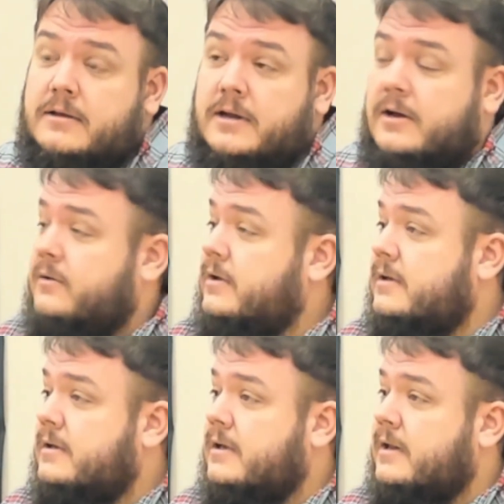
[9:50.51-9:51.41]
You know,
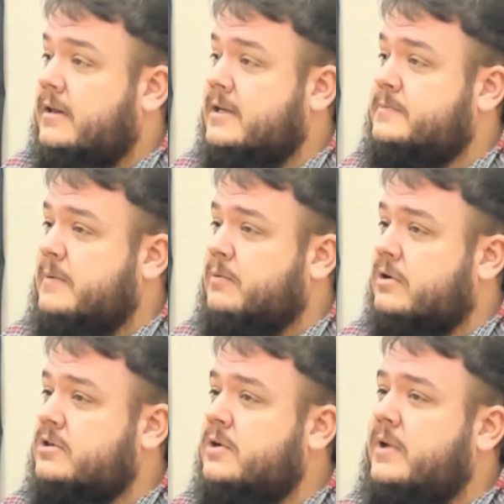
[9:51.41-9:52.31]
and these people
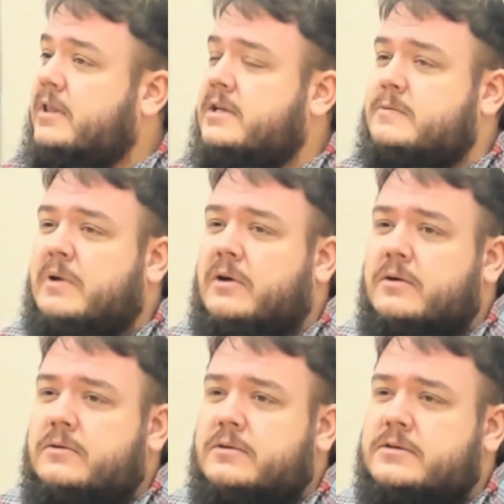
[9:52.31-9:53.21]
are doing these
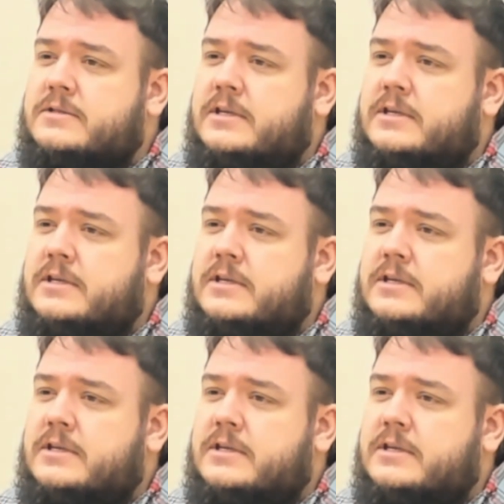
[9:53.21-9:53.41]
miracles,